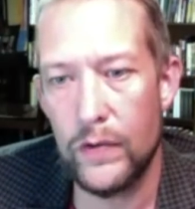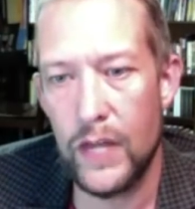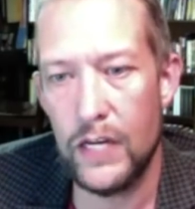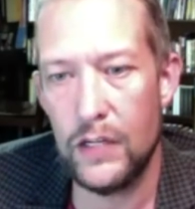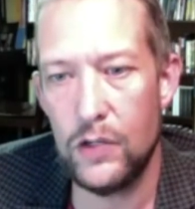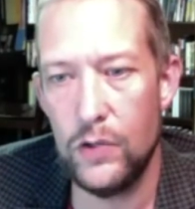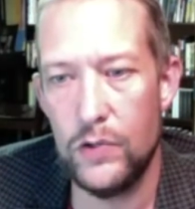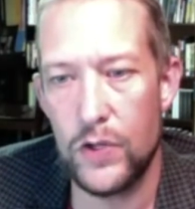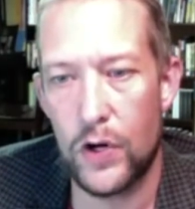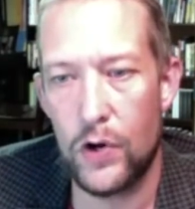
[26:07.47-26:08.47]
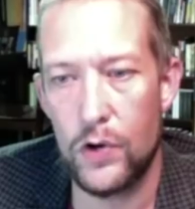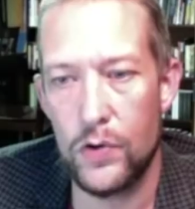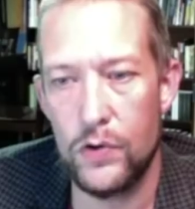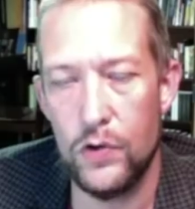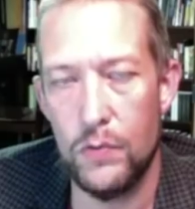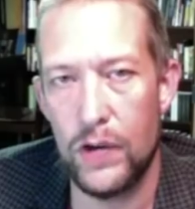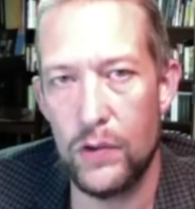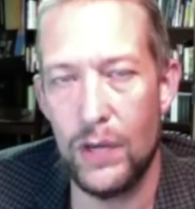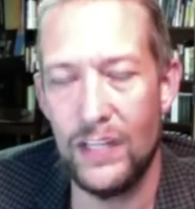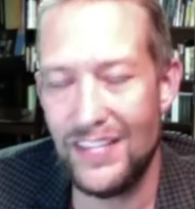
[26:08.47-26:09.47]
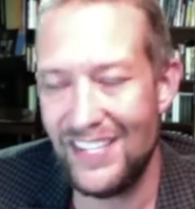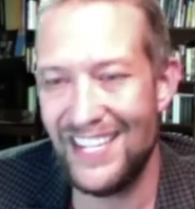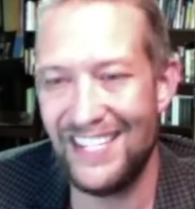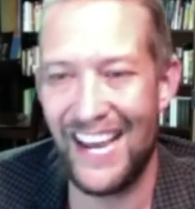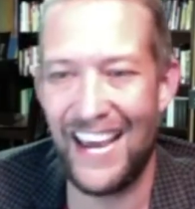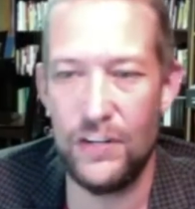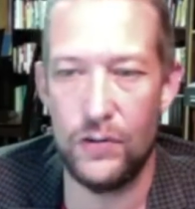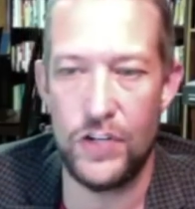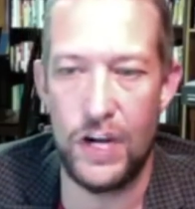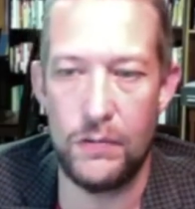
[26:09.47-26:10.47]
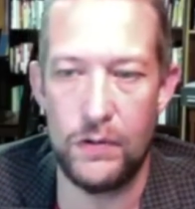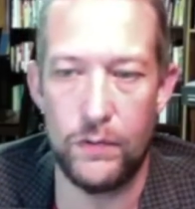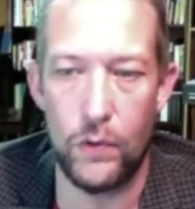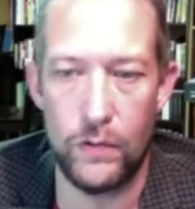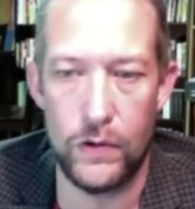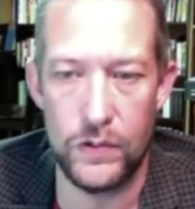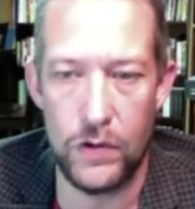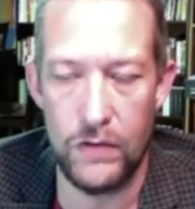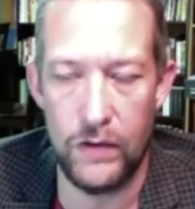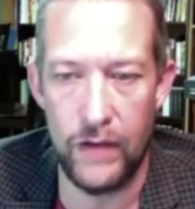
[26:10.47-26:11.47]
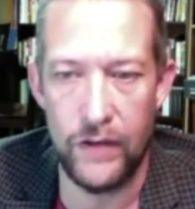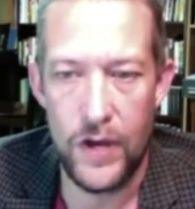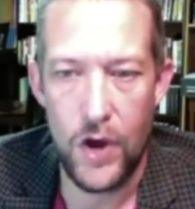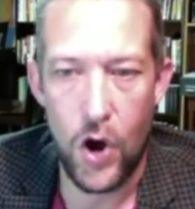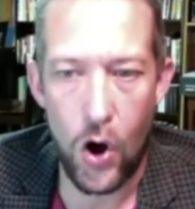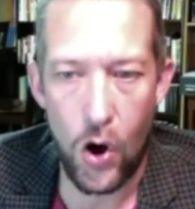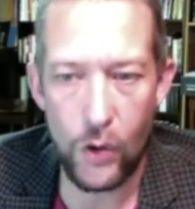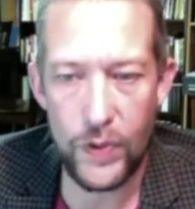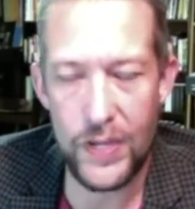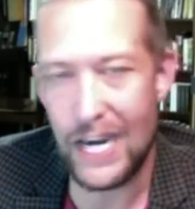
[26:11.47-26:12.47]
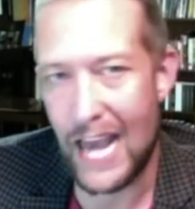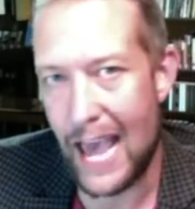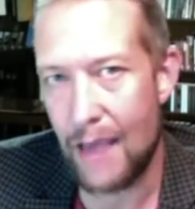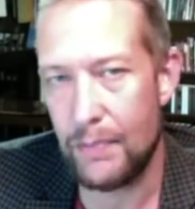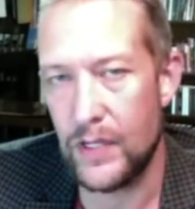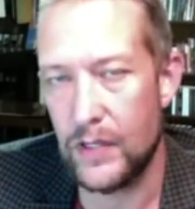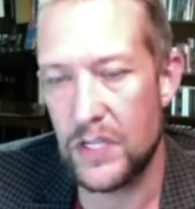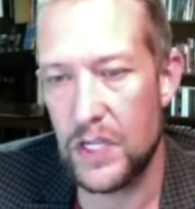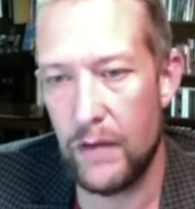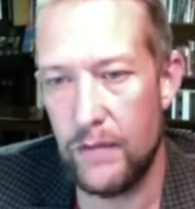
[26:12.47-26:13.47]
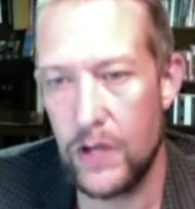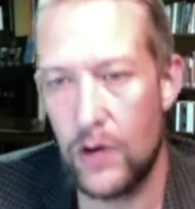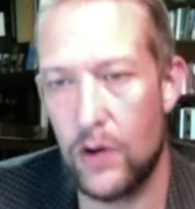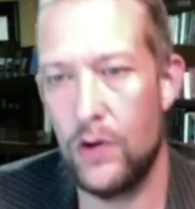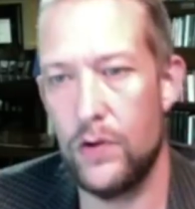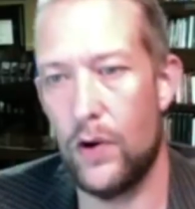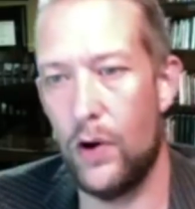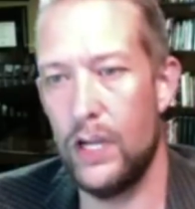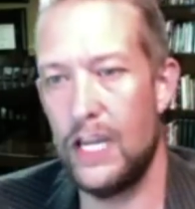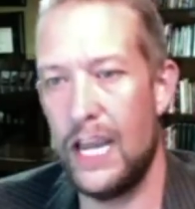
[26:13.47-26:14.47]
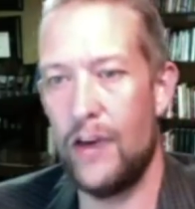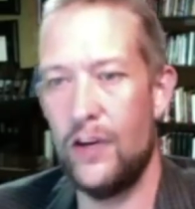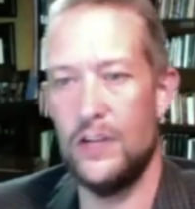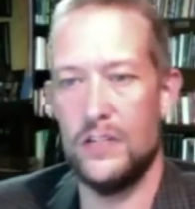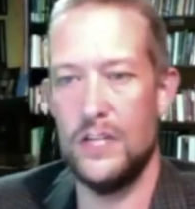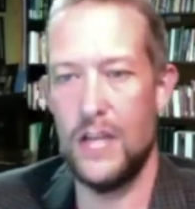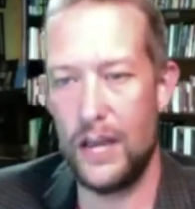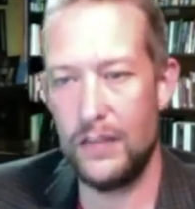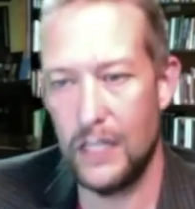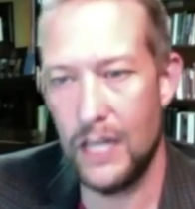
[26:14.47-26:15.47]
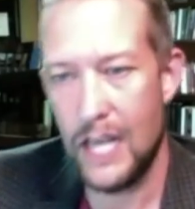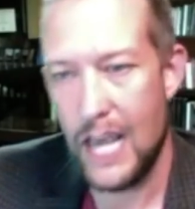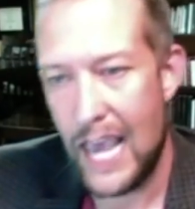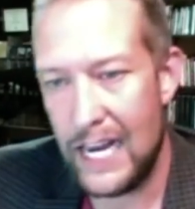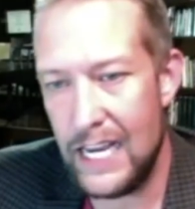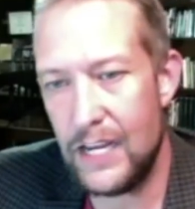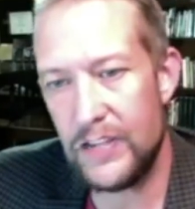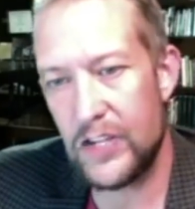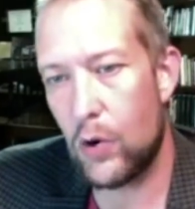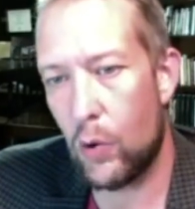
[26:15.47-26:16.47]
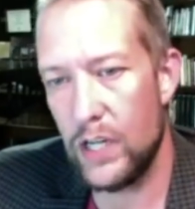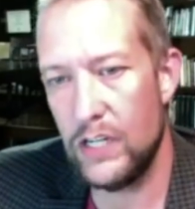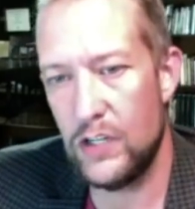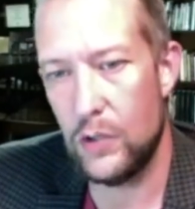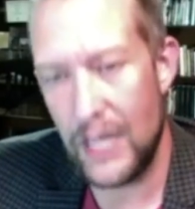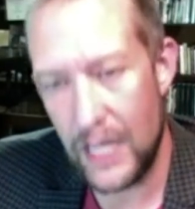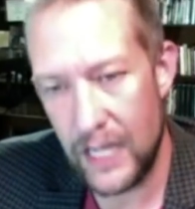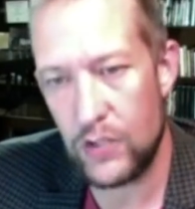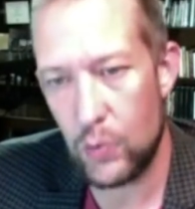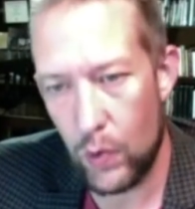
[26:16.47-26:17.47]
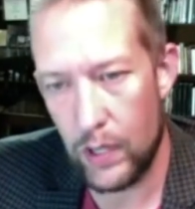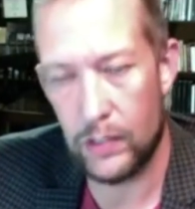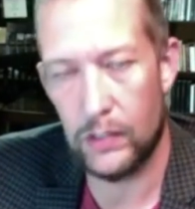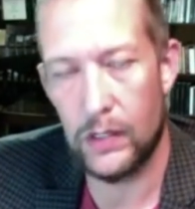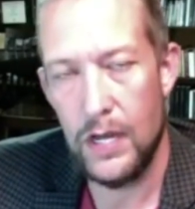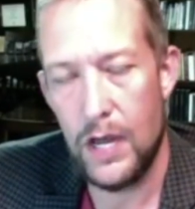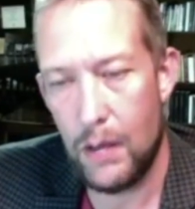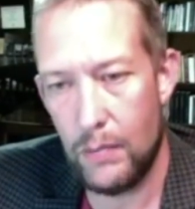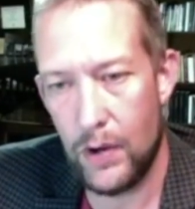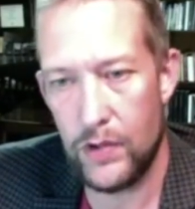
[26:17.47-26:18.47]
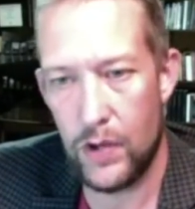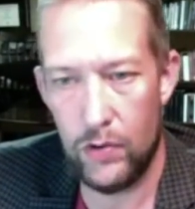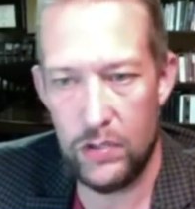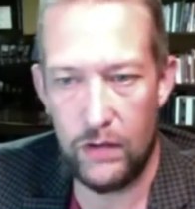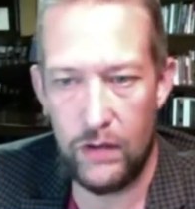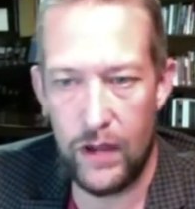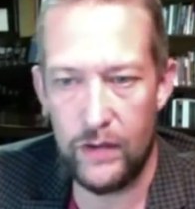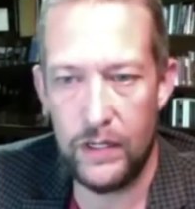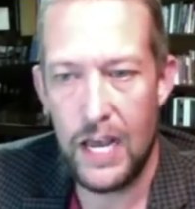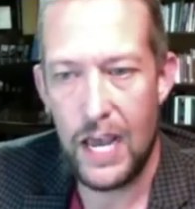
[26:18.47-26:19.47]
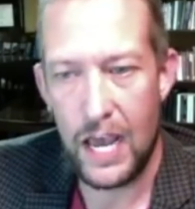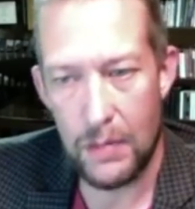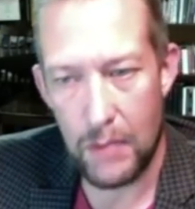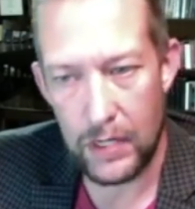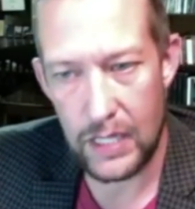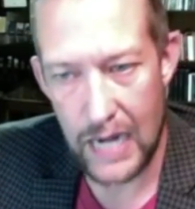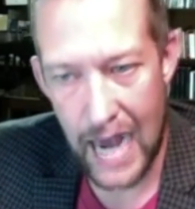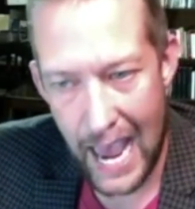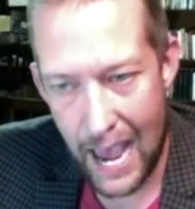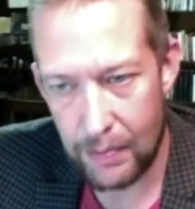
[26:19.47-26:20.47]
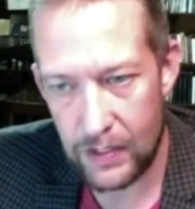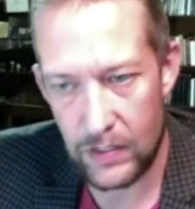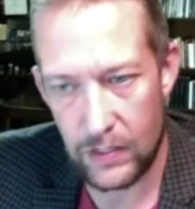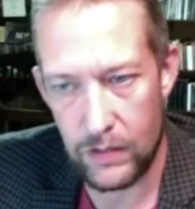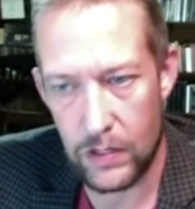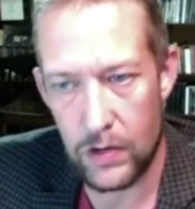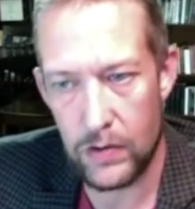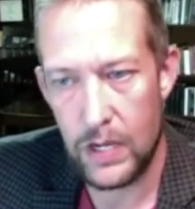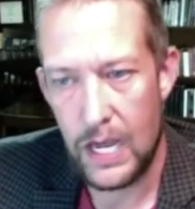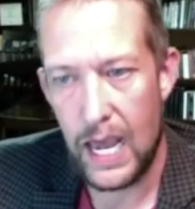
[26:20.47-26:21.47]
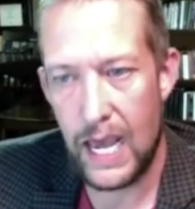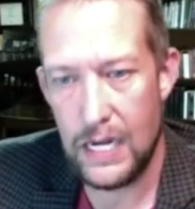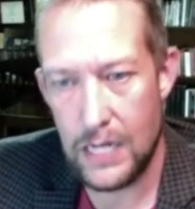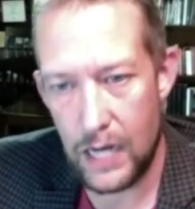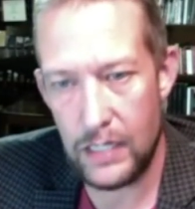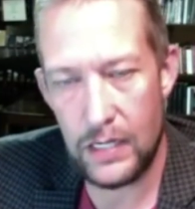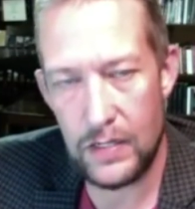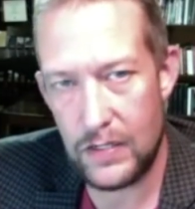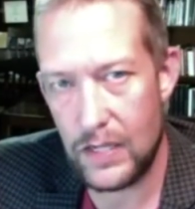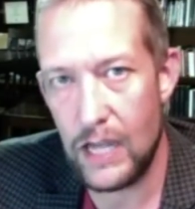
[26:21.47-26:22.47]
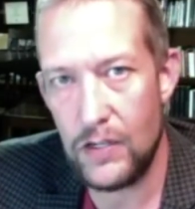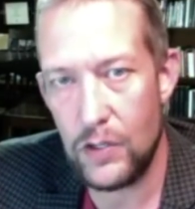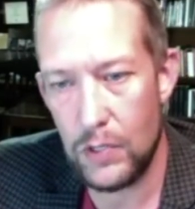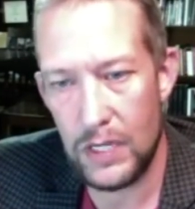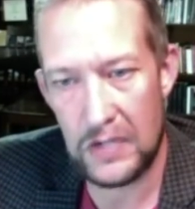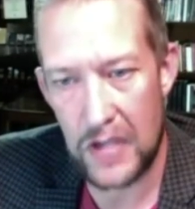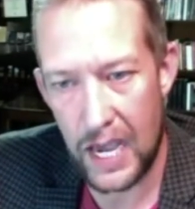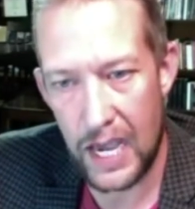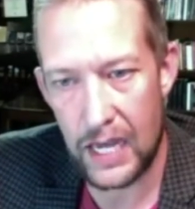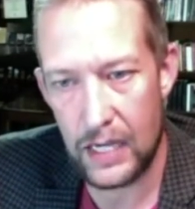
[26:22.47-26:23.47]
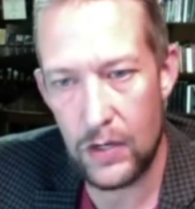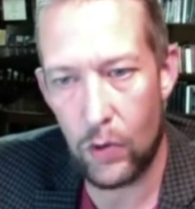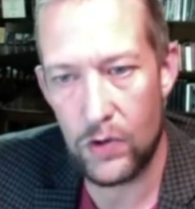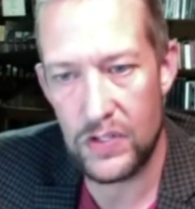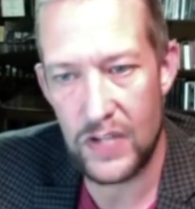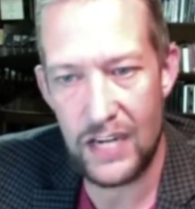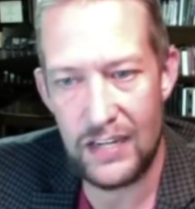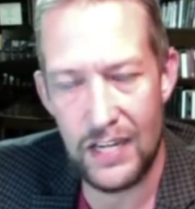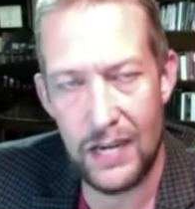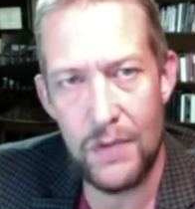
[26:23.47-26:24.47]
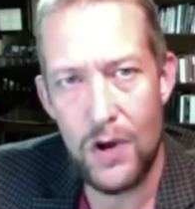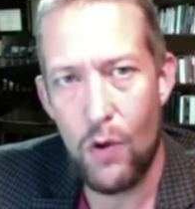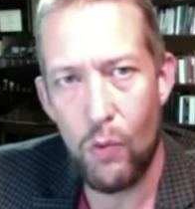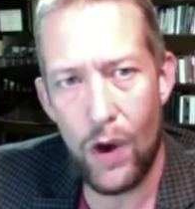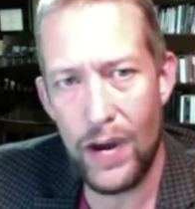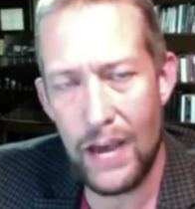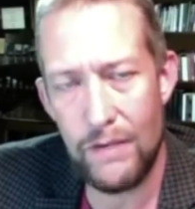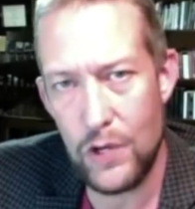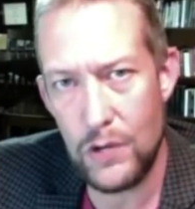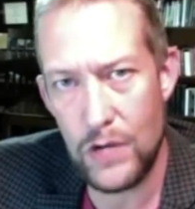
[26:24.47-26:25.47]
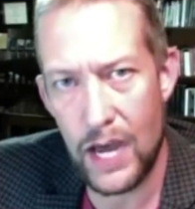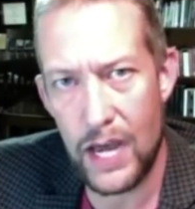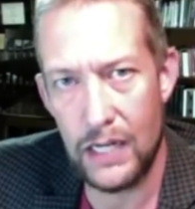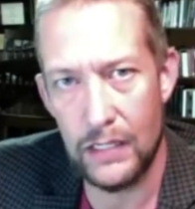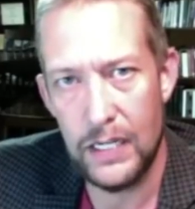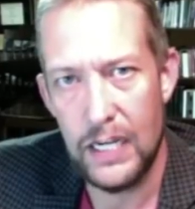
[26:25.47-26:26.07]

That includes earth, too, by the way. Listen to Daniel chapter 4, verse 35. All the inhabitants of the earth are accounted as nothing, and he does according to his will among the host of heaven and among the inhabitants of the earth, and none can say to his hand or say to him, what have you done?